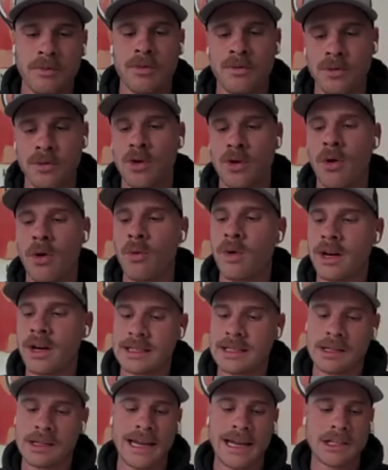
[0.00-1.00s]
if you know what
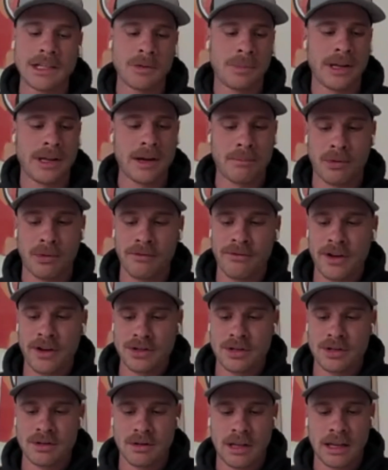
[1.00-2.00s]
it's like to play a
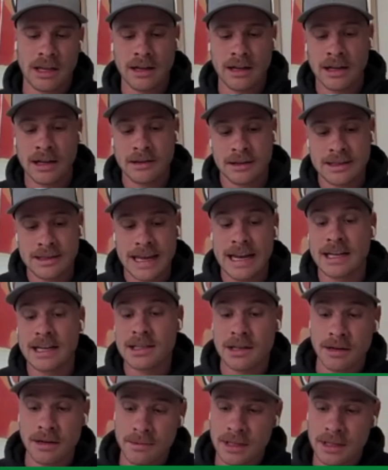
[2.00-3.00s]
professional like a tennis
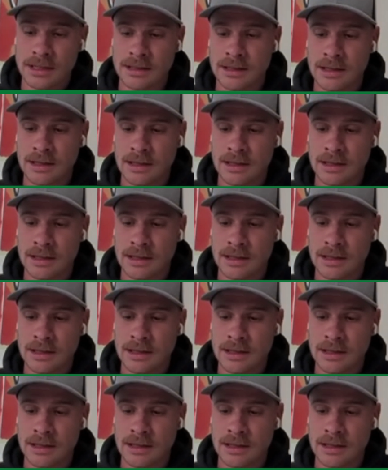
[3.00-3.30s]
tournament,